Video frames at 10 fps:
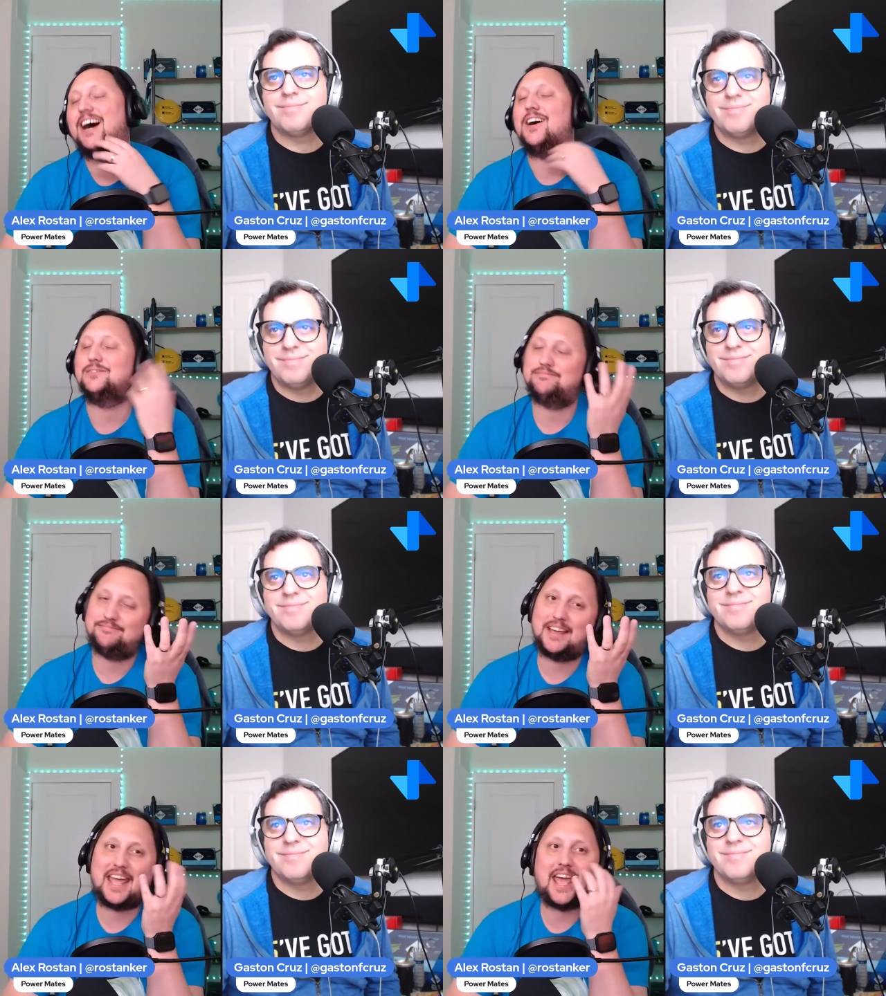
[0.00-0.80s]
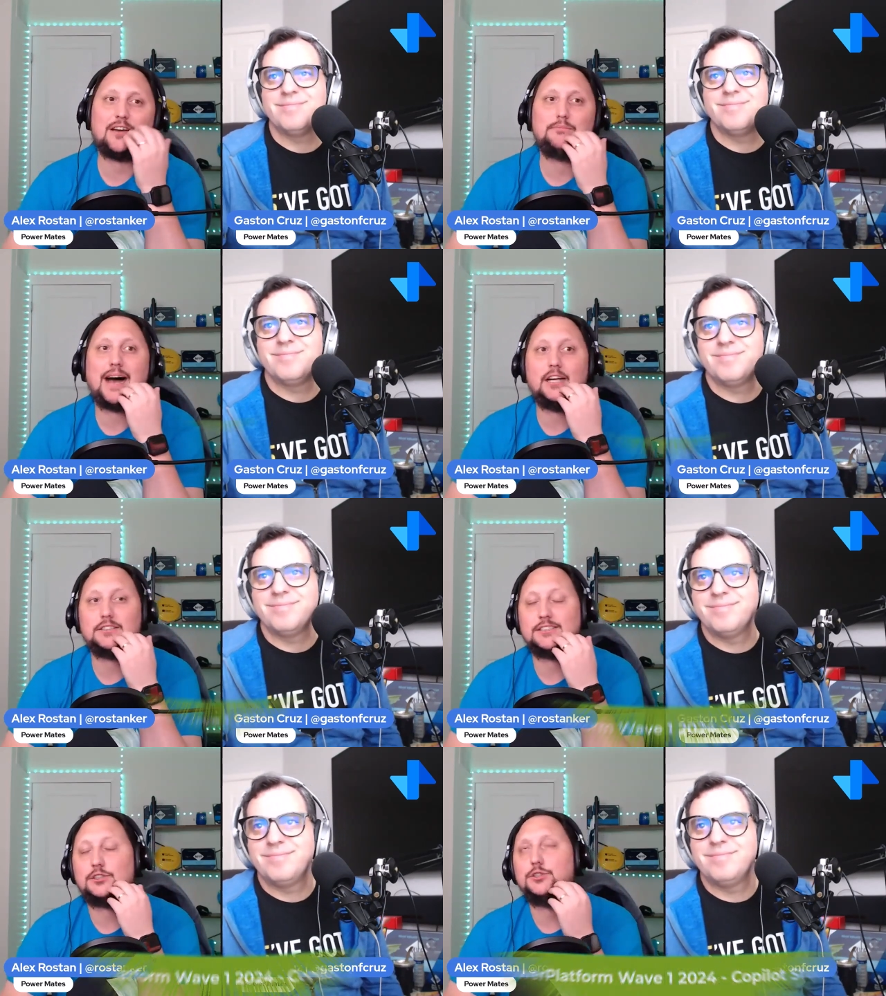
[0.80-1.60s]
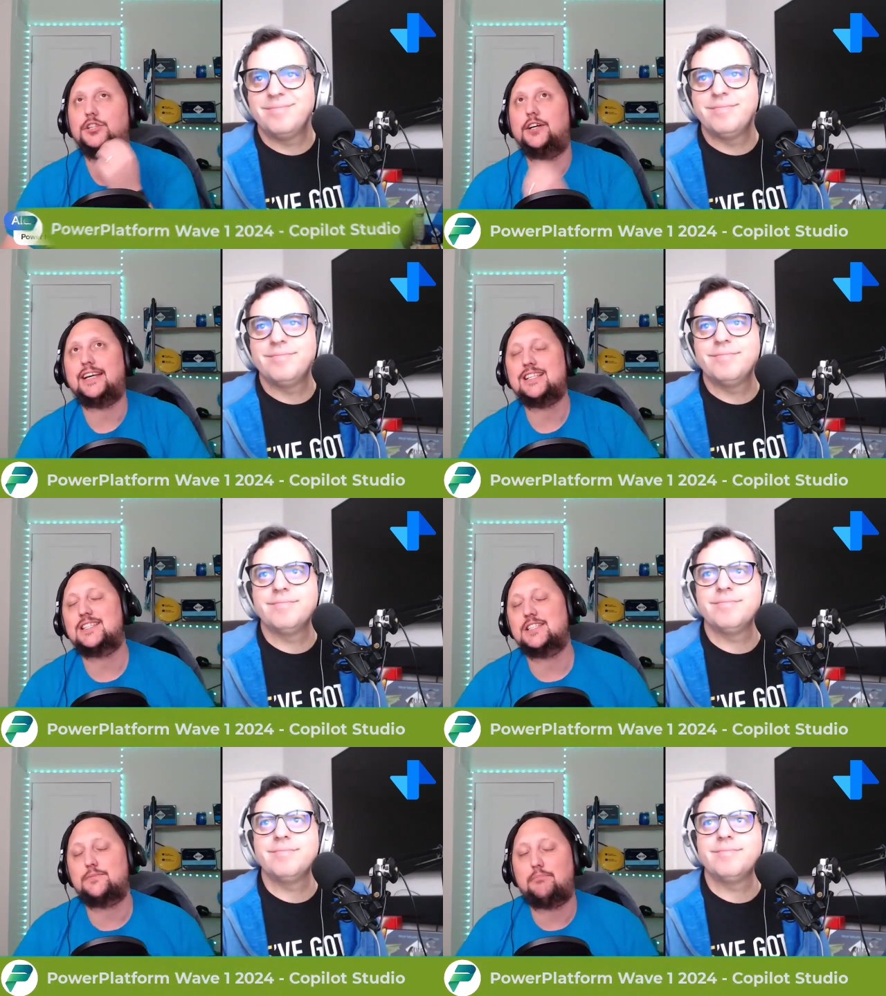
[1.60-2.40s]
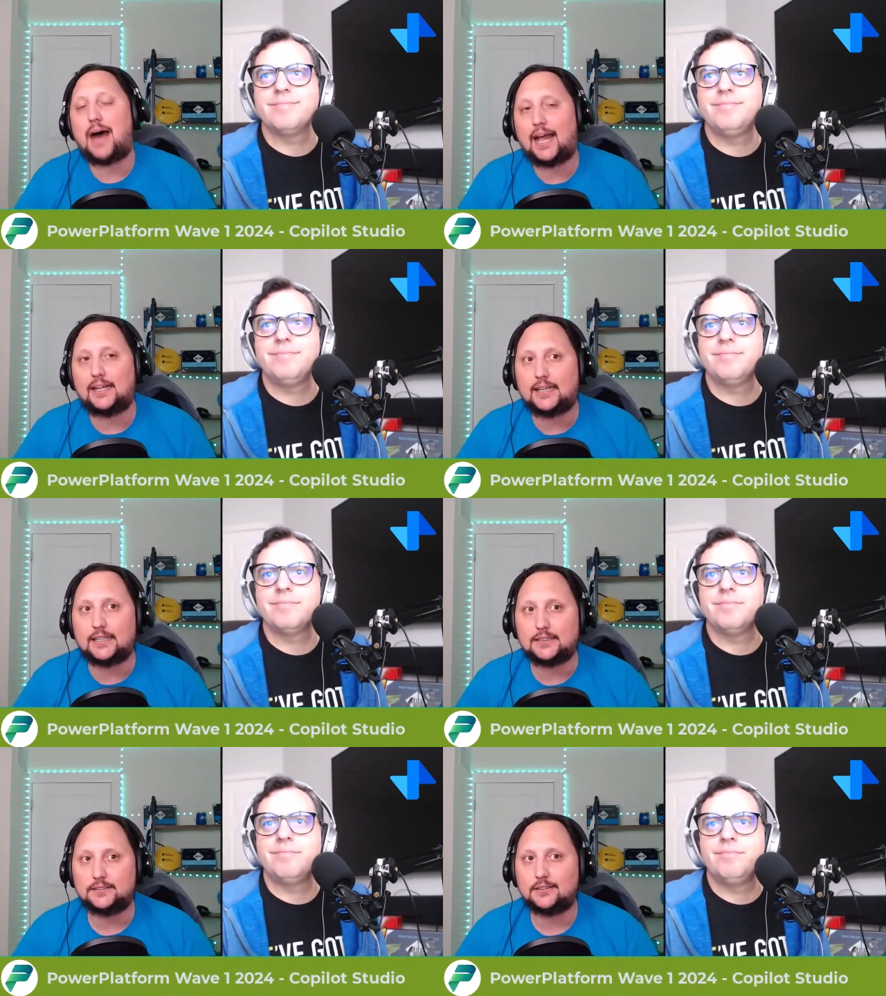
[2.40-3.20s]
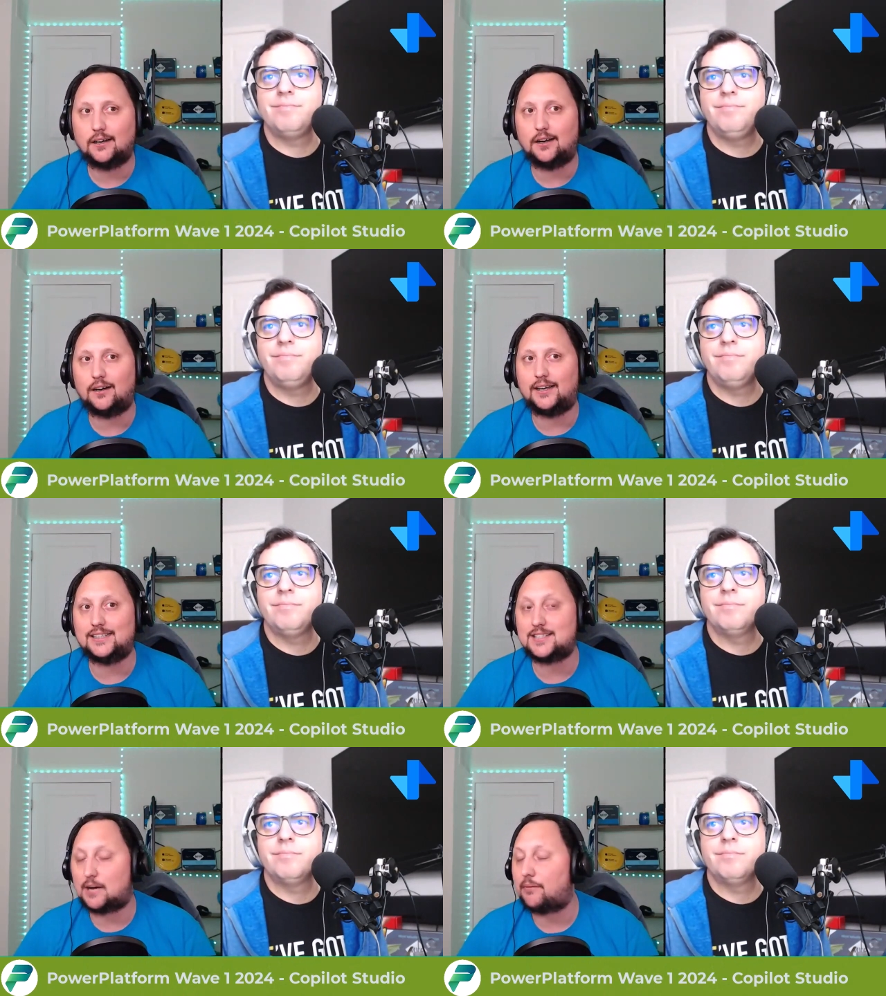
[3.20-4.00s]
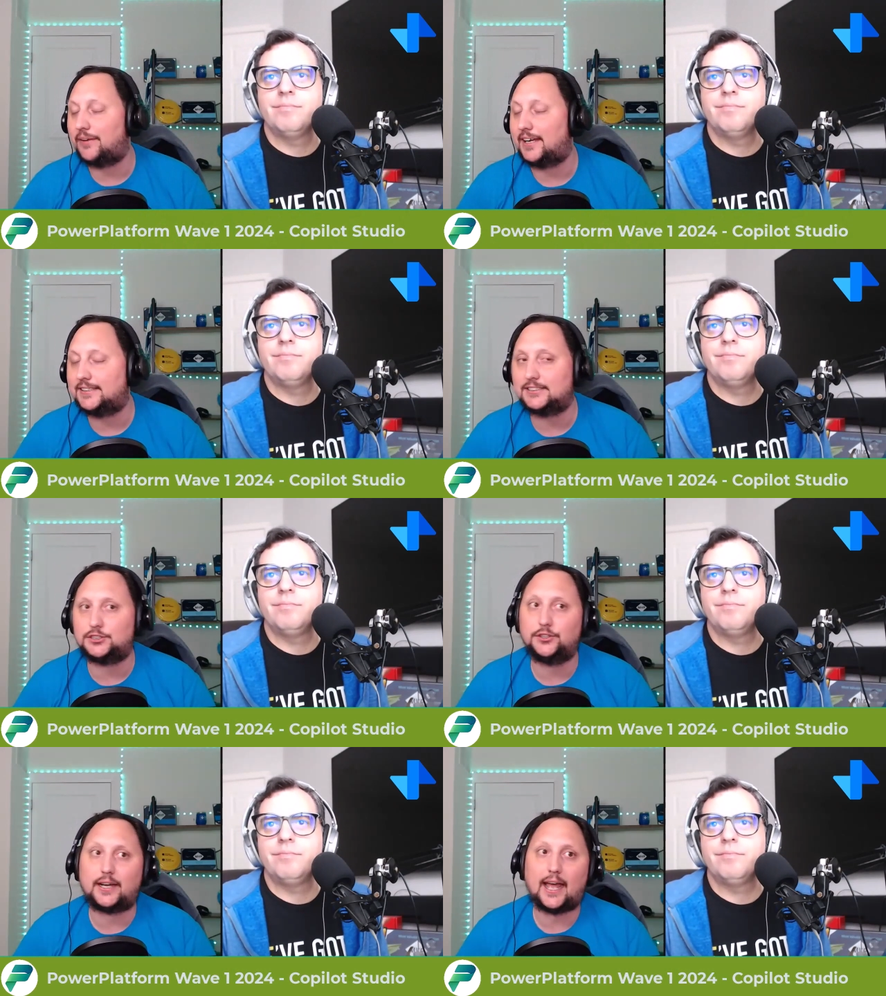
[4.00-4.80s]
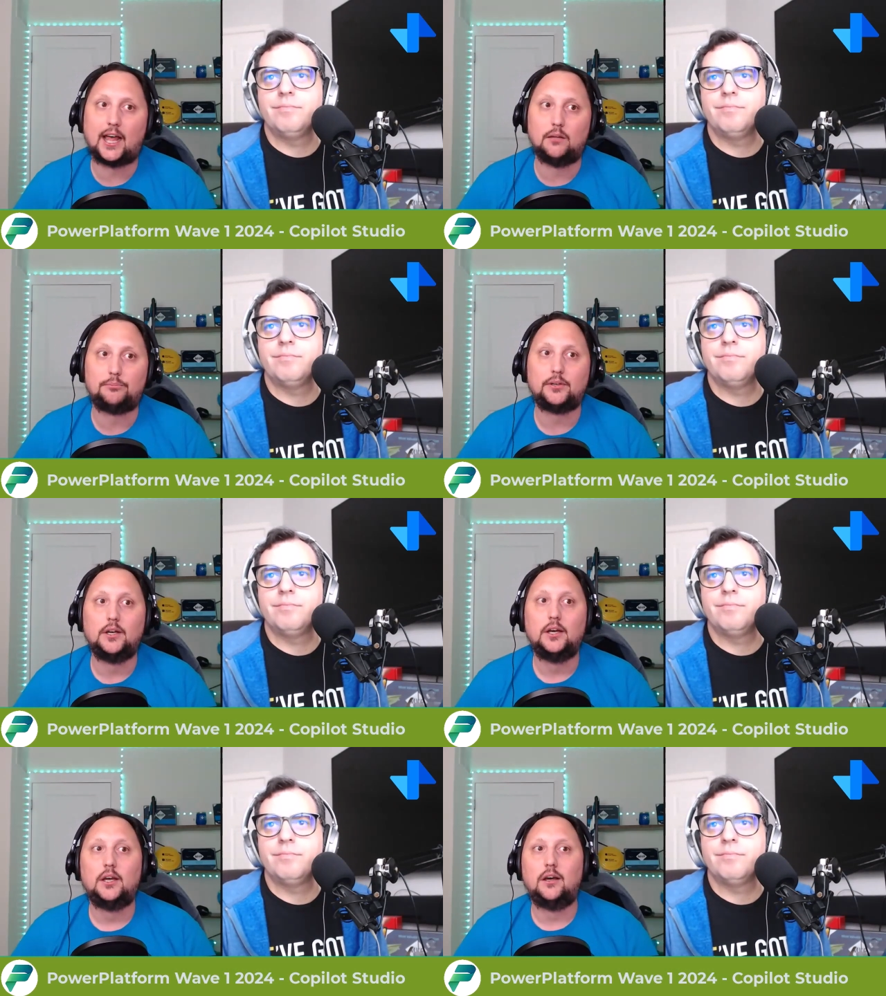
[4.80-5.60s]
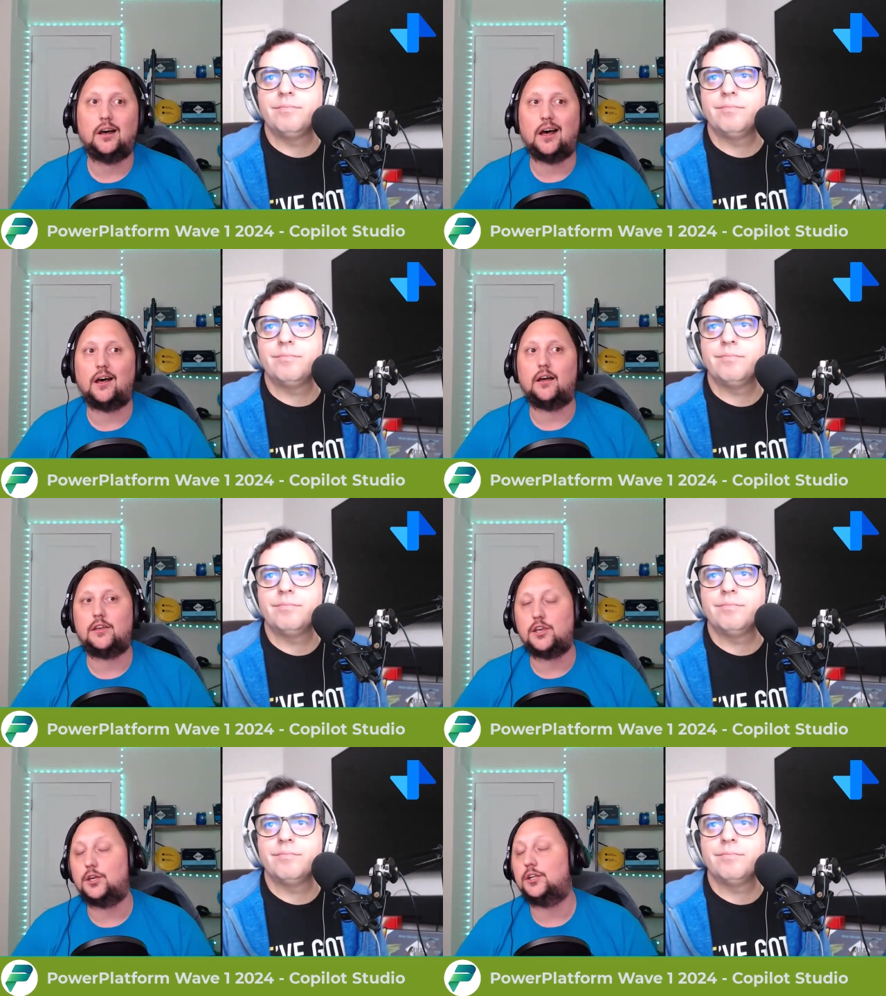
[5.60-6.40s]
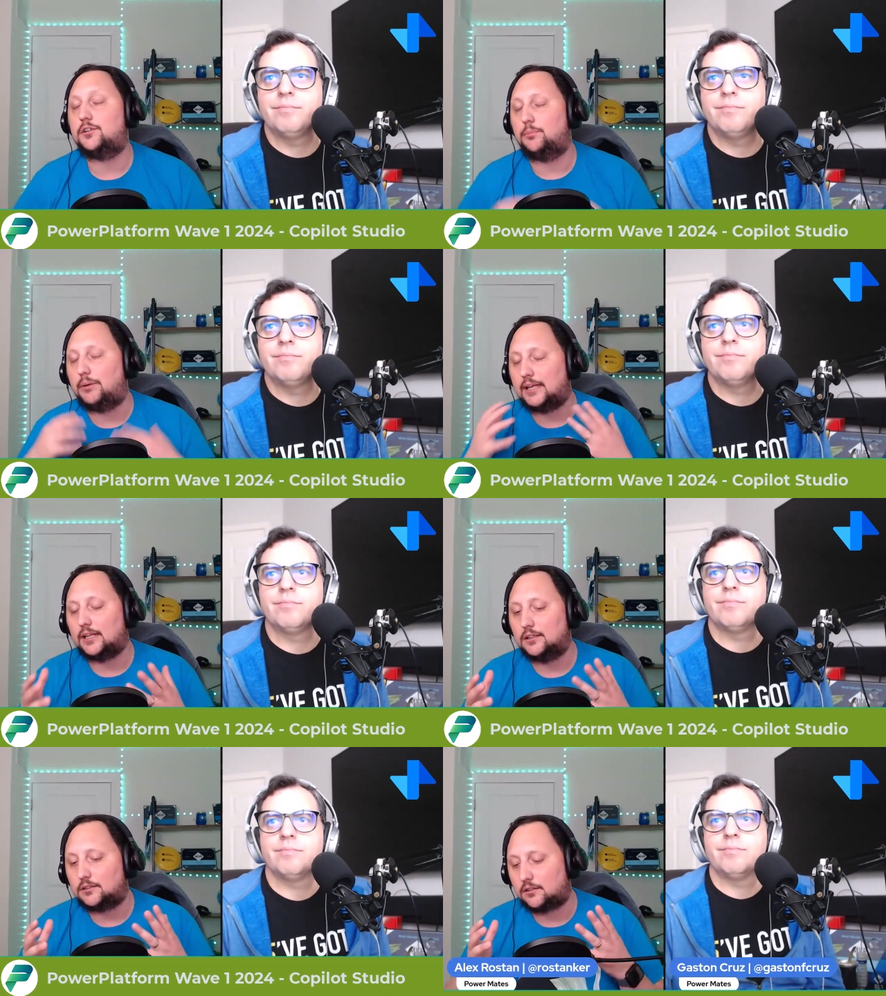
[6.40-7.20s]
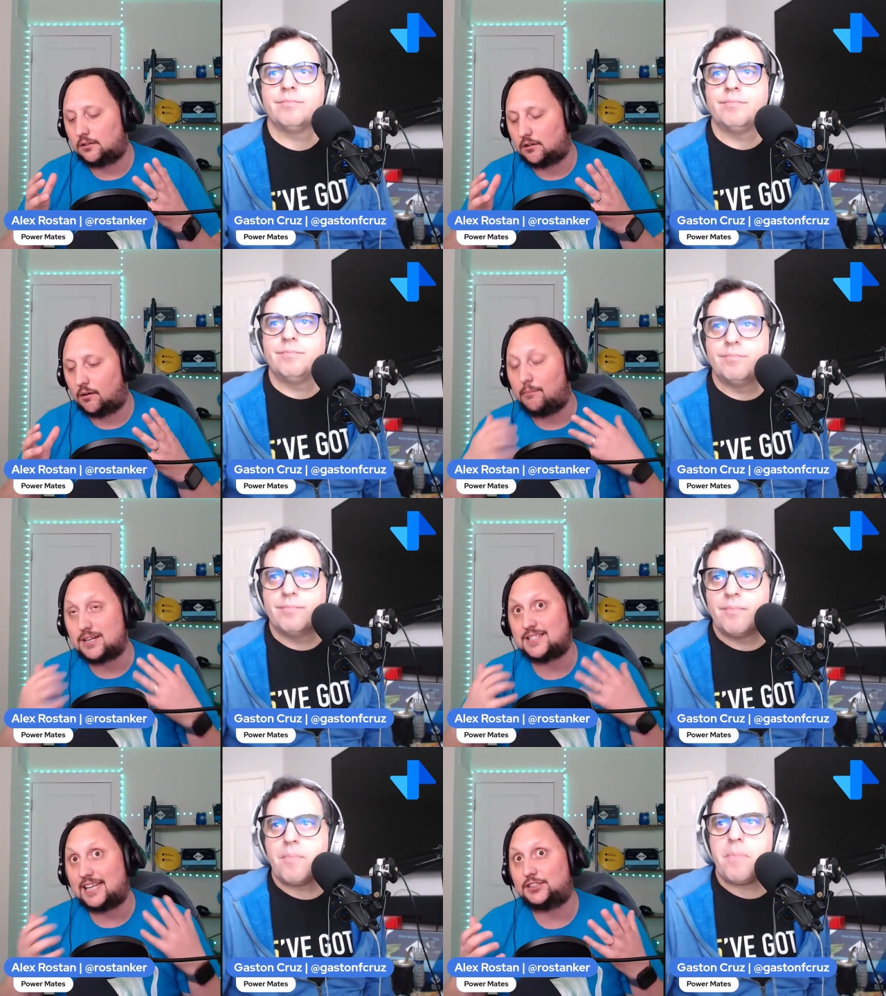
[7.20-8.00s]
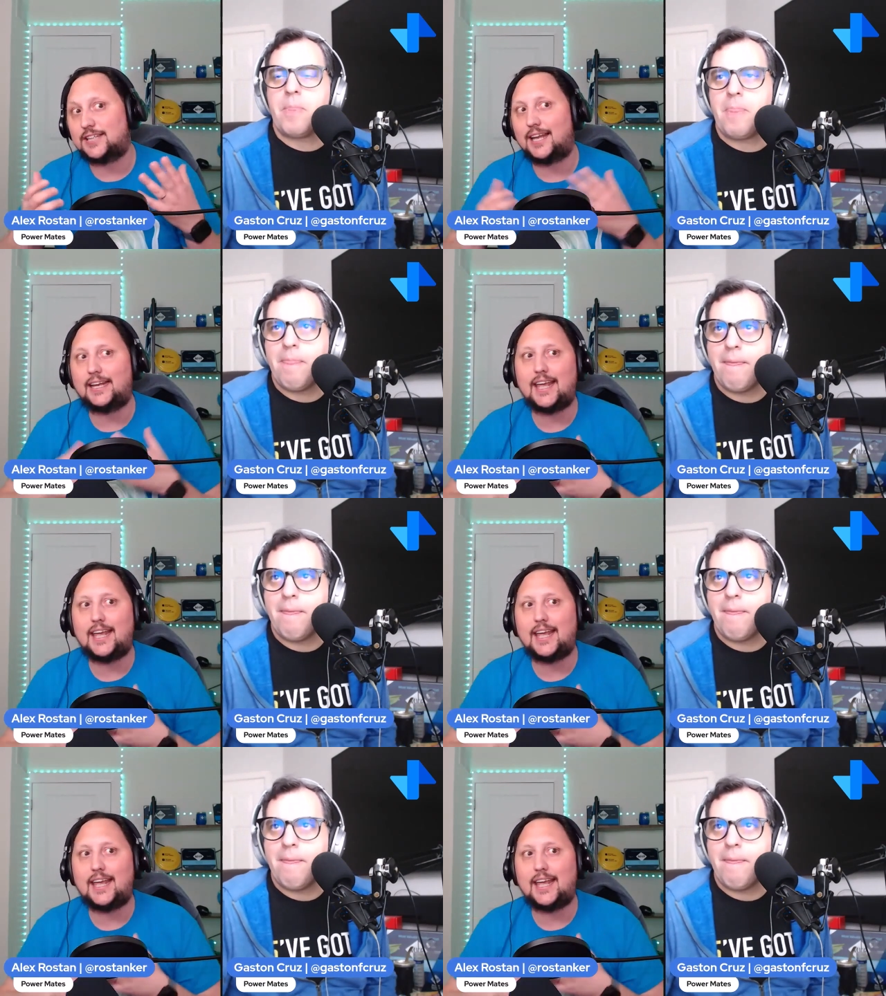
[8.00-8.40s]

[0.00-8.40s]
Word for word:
Speaker 1: So Again, Copilot Studio is spanning uh, its capabilities to help uh, you to build conversational